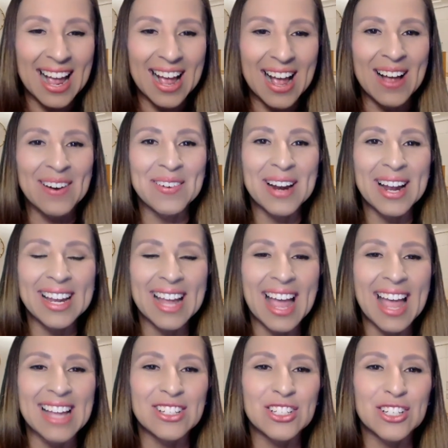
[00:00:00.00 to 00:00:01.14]
All right.
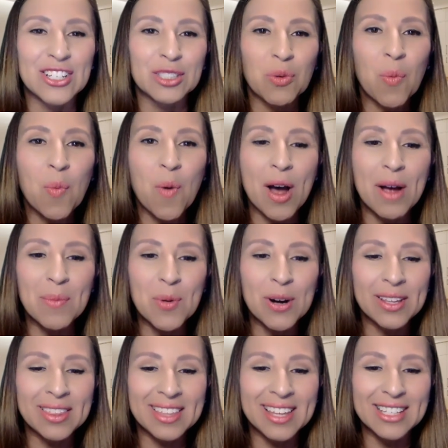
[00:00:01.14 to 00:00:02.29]
And just one more
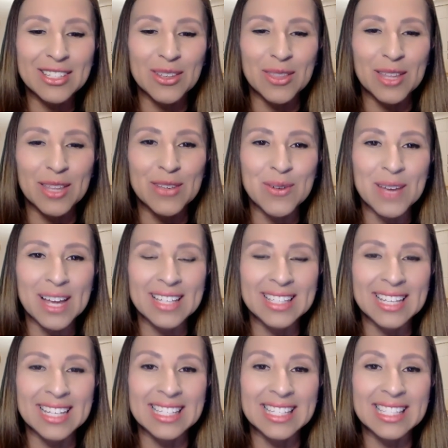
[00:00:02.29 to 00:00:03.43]
thing so that you guys
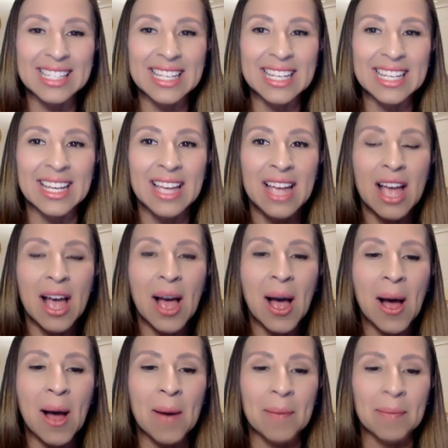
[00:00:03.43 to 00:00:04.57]
can see,
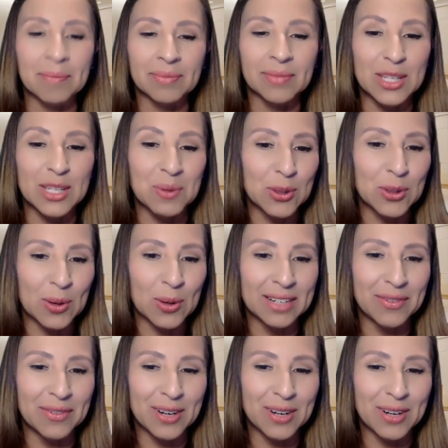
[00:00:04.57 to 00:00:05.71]
because we totally
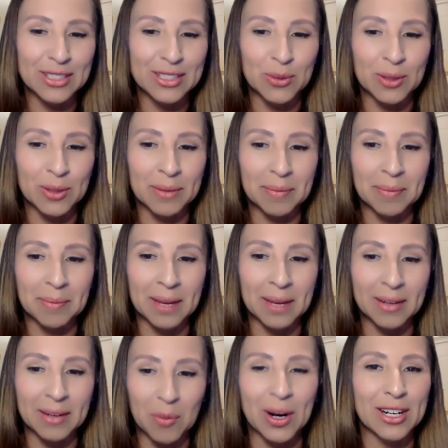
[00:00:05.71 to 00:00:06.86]
forgot to do it, but
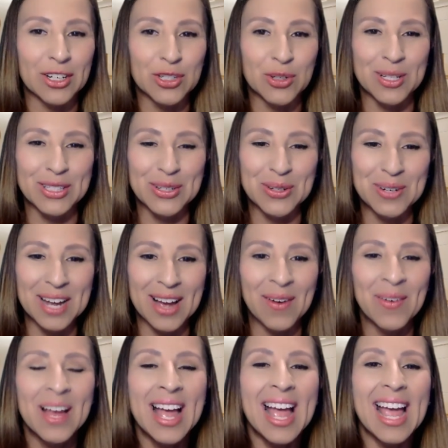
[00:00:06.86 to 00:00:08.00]
we're going to show it to you now,
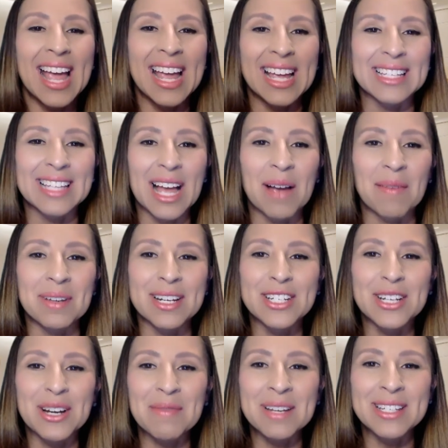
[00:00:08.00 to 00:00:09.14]
is I'm going to
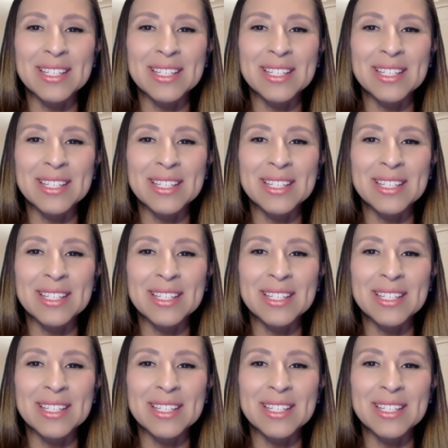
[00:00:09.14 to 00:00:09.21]
share my